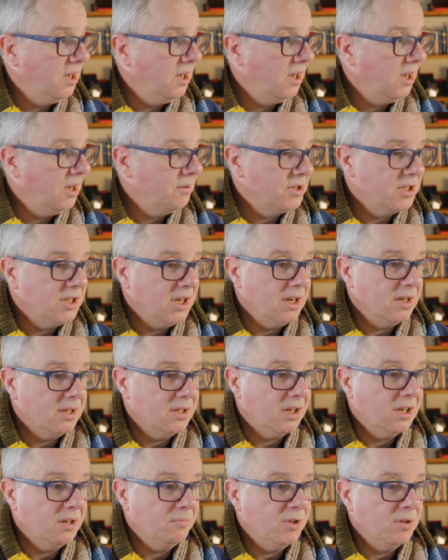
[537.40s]
I'm starting to
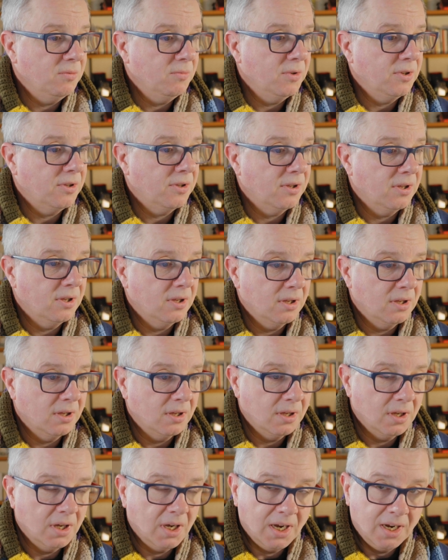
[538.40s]
come up with
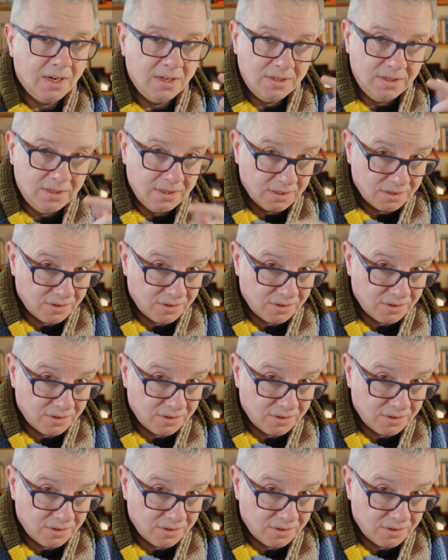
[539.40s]
ideas